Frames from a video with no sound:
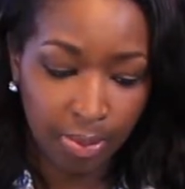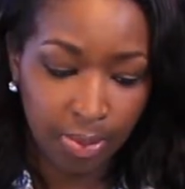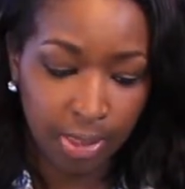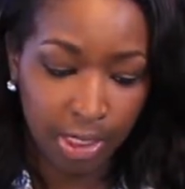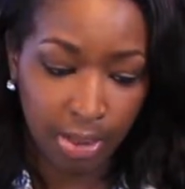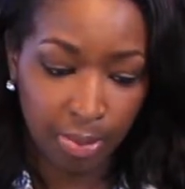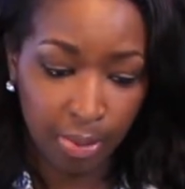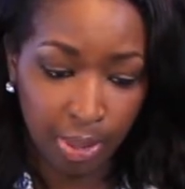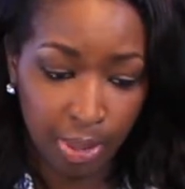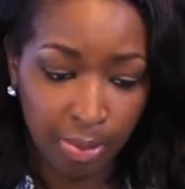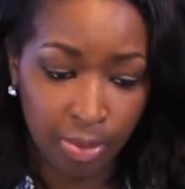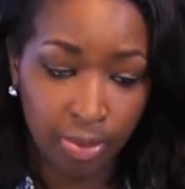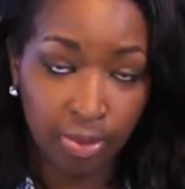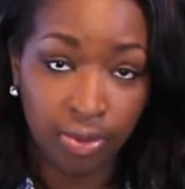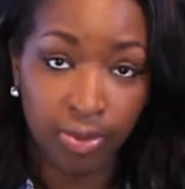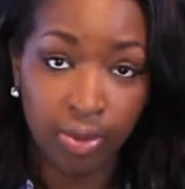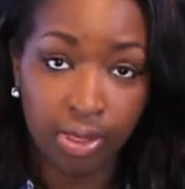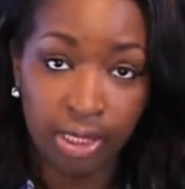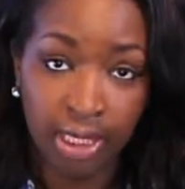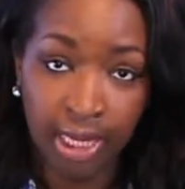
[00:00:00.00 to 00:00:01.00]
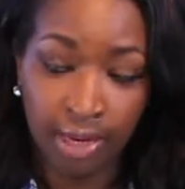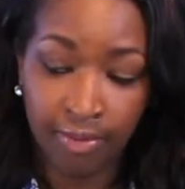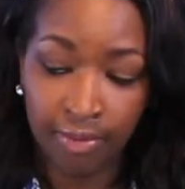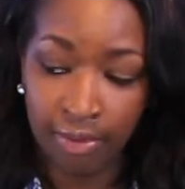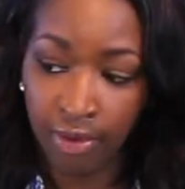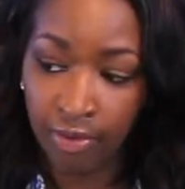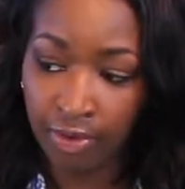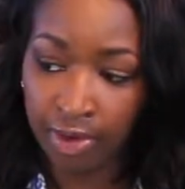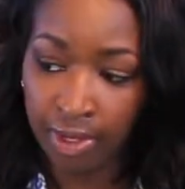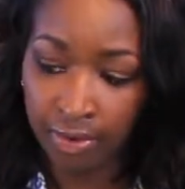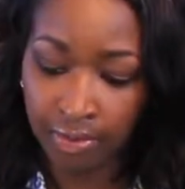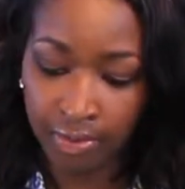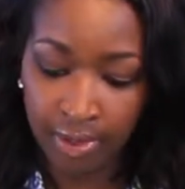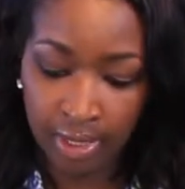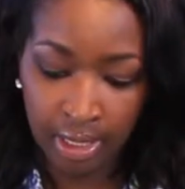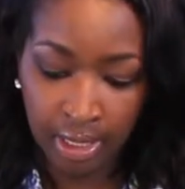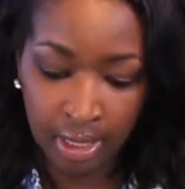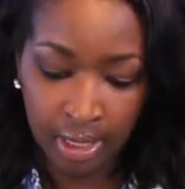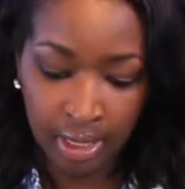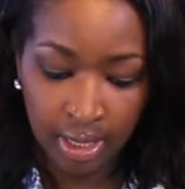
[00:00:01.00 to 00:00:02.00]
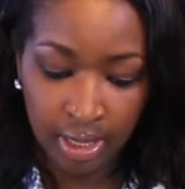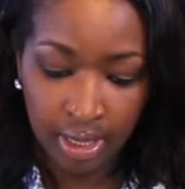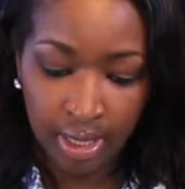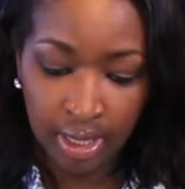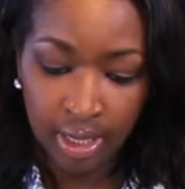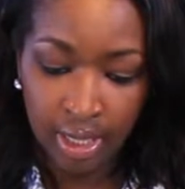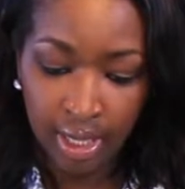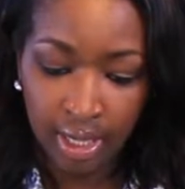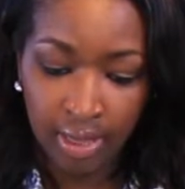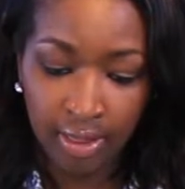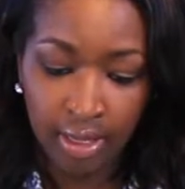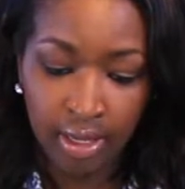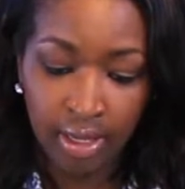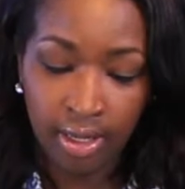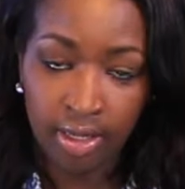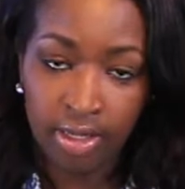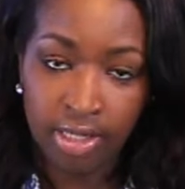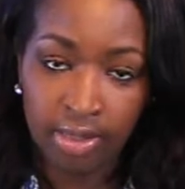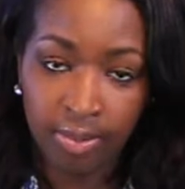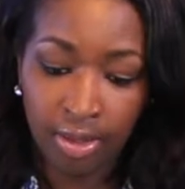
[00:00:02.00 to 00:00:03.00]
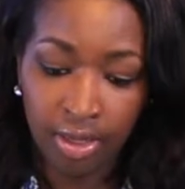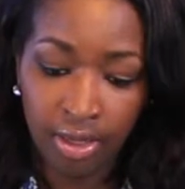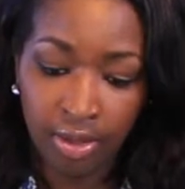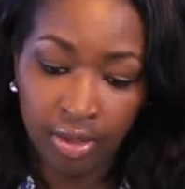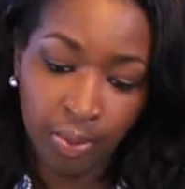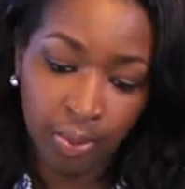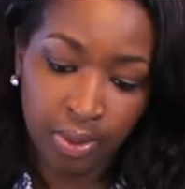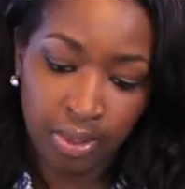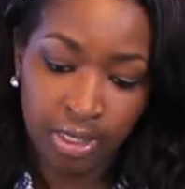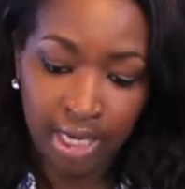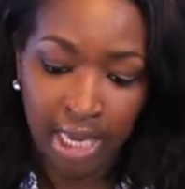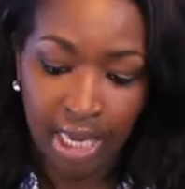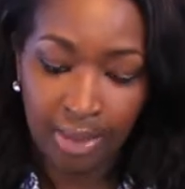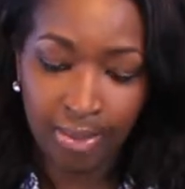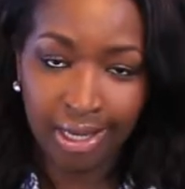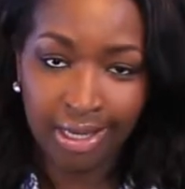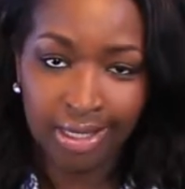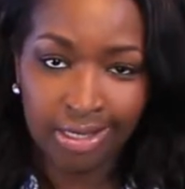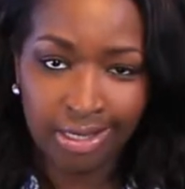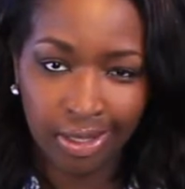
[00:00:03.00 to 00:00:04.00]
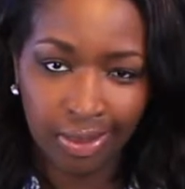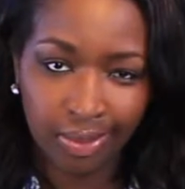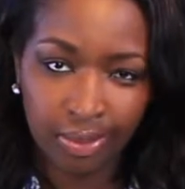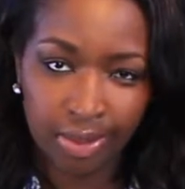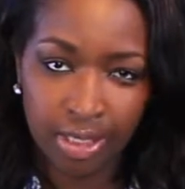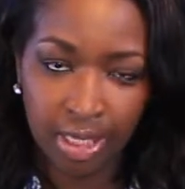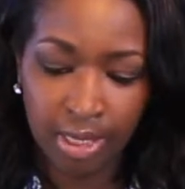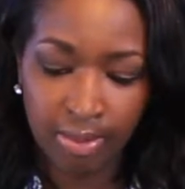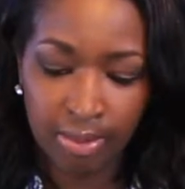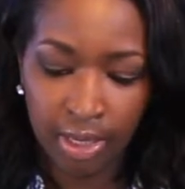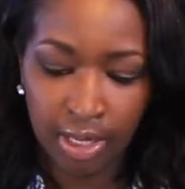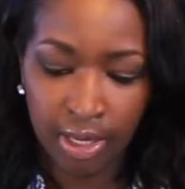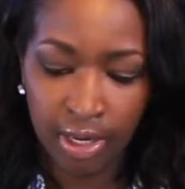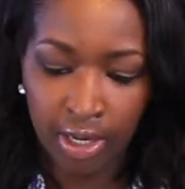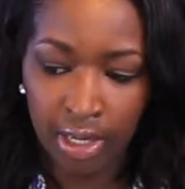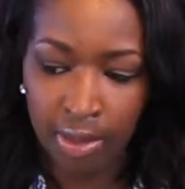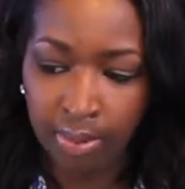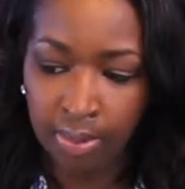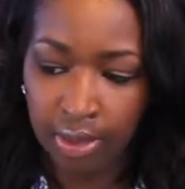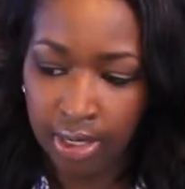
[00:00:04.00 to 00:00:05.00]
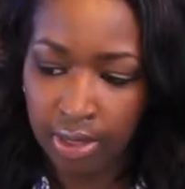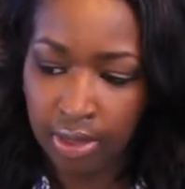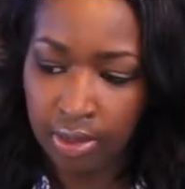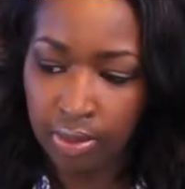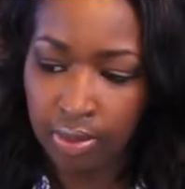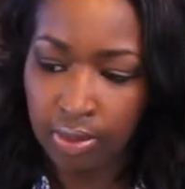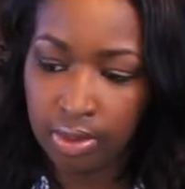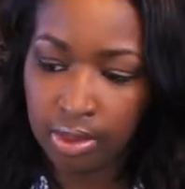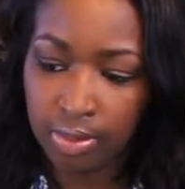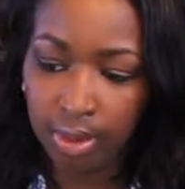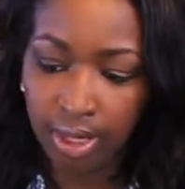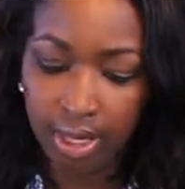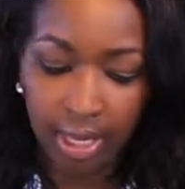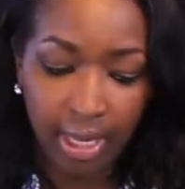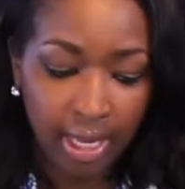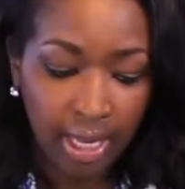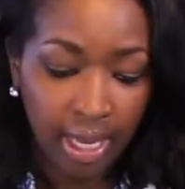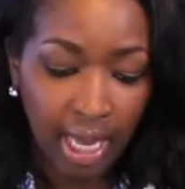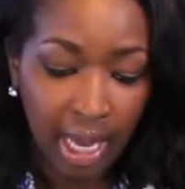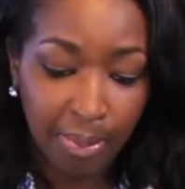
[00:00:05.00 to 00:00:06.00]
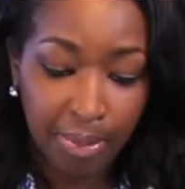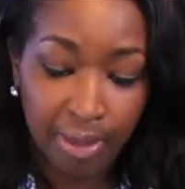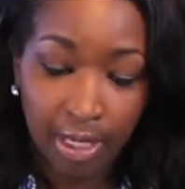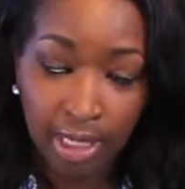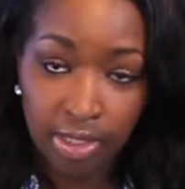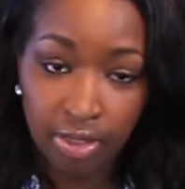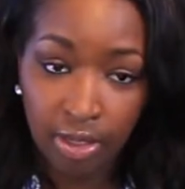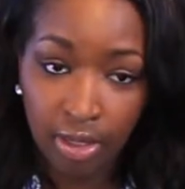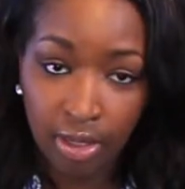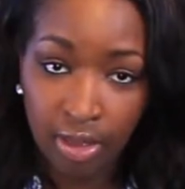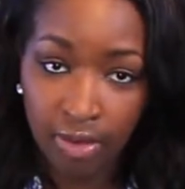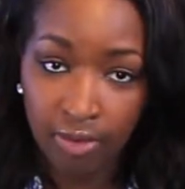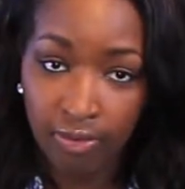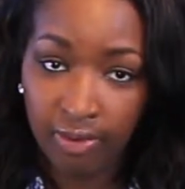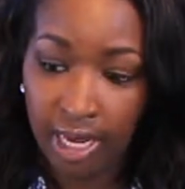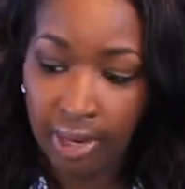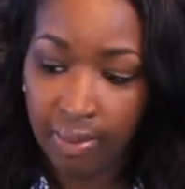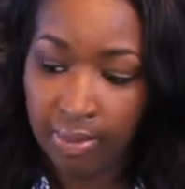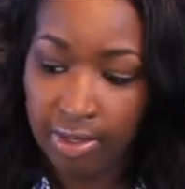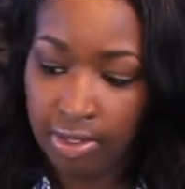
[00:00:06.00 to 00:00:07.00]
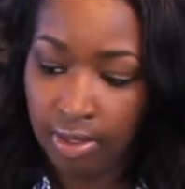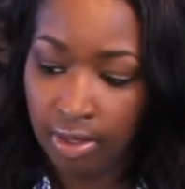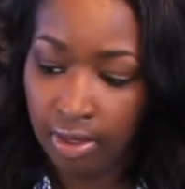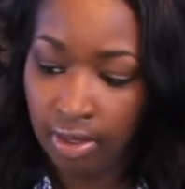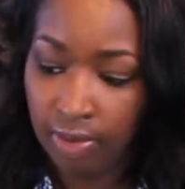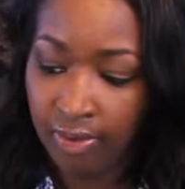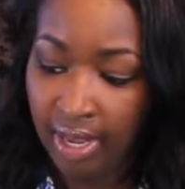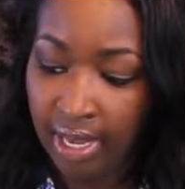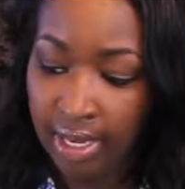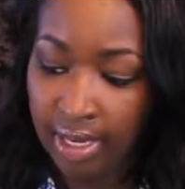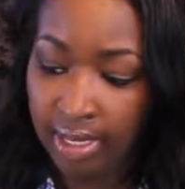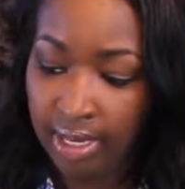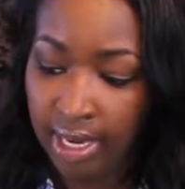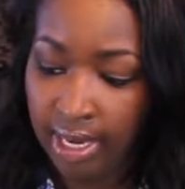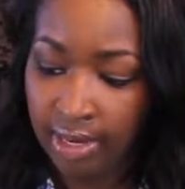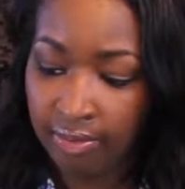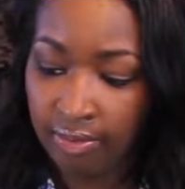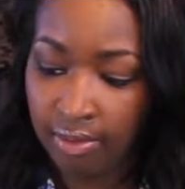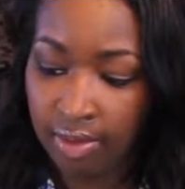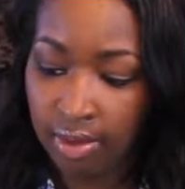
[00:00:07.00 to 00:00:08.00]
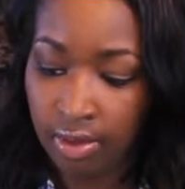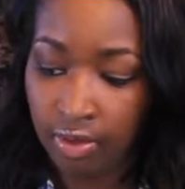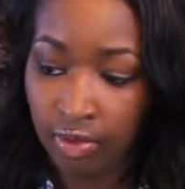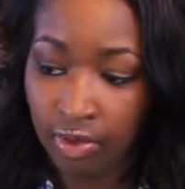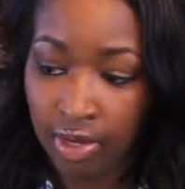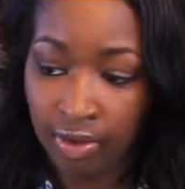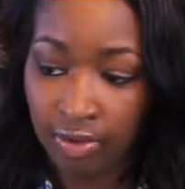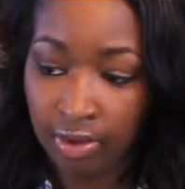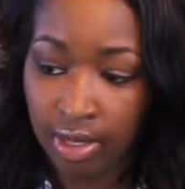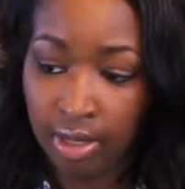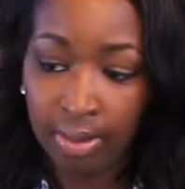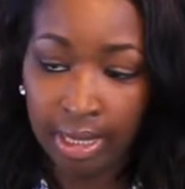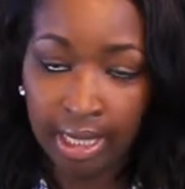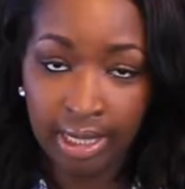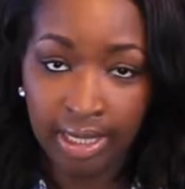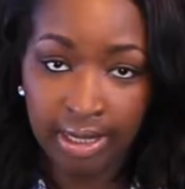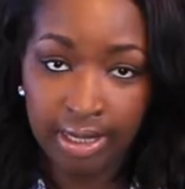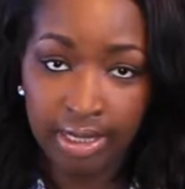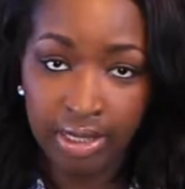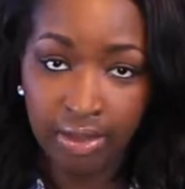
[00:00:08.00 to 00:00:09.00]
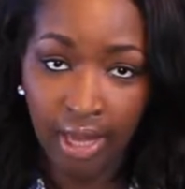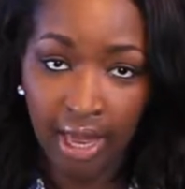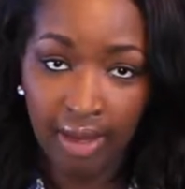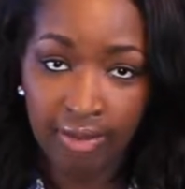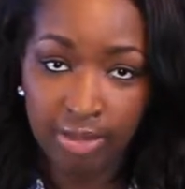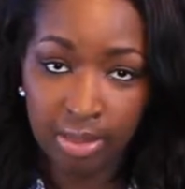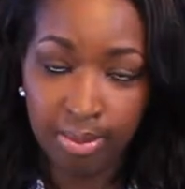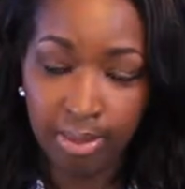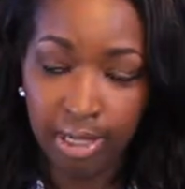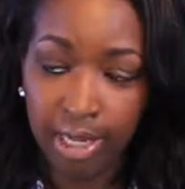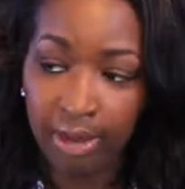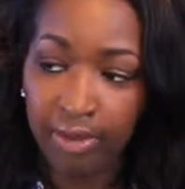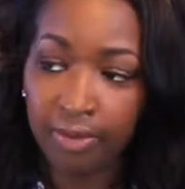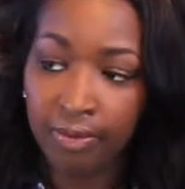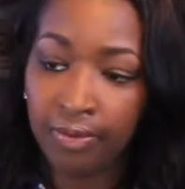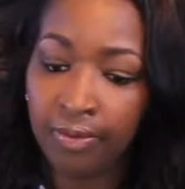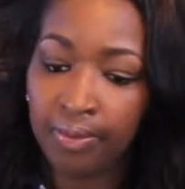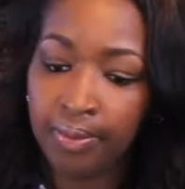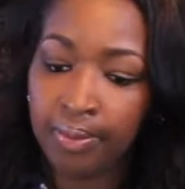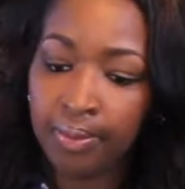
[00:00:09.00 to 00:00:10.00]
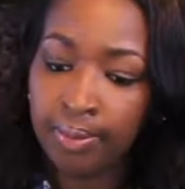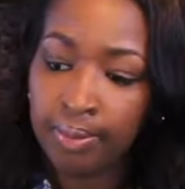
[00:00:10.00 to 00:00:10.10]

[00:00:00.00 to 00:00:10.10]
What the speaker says: Like the purples, a lot of the greenery, and then some of the other ones came like single stemmed, and I already plucked those. But I plucked all the flowers off and a lot of the greenery, but I did still have some left.